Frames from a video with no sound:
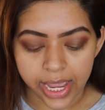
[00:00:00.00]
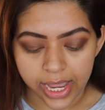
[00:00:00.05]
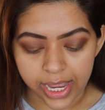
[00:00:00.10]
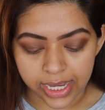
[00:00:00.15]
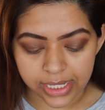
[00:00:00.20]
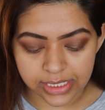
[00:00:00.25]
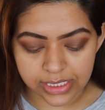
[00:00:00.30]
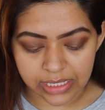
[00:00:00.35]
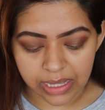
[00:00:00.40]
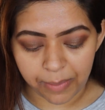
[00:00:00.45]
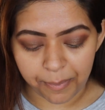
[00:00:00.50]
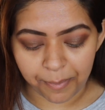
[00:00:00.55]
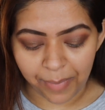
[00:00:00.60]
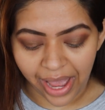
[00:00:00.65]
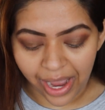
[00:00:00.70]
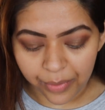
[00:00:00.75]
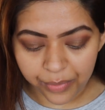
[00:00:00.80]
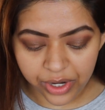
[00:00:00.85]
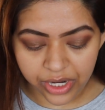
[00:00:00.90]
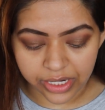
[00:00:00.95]
It's
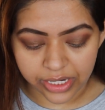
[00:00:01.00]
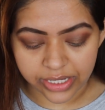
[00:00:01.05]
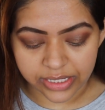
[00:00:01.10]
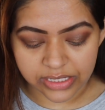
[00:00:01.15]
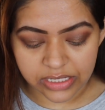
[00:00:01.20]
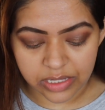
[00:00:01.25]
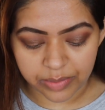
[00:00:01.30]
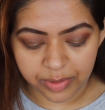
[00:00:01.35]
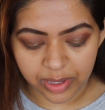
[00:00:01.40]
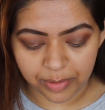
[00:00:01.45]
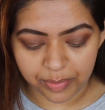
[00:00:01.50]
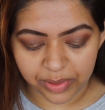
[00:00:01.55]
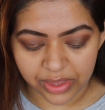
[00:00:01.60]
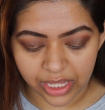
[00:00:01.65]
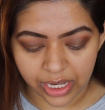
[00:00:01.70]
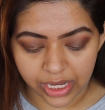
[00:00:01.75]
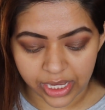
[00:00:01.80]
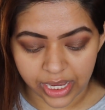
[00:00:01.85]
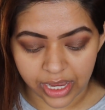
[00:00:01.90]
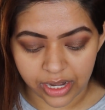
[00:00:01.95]
matte where it needs to be, but
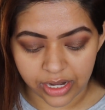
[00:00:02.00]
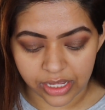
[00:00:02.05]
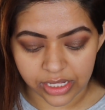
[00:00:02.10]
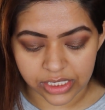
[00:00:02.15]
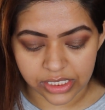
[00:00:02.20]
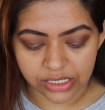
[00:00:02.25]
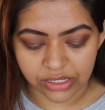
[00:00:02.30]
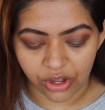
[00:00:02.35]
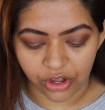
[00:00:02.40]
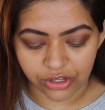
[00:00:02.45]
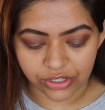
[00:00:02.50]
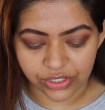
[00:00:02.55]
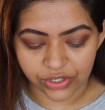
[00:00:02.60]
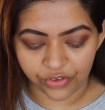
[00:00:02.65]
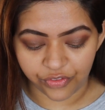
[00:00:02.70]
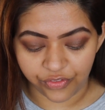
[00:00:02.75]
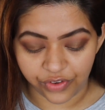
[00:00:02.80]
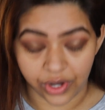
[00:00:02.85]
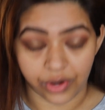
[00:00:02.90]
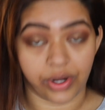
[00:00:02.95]
then again, it's
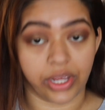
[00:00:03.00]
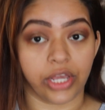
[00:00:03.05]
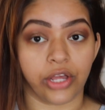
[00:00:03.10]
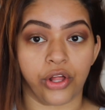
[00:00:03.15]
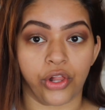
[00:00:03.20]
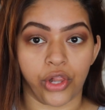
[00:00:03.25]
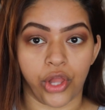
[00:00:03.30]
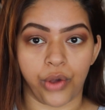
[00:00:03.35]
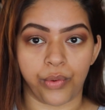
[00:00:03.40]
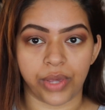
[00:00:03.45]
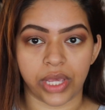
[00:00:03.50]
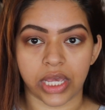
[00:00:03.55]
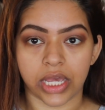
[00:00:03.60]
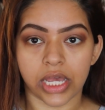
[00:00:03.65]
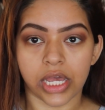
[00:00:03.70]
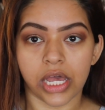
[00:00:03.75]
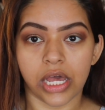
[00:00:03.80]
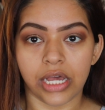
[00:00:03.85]
also very glowy.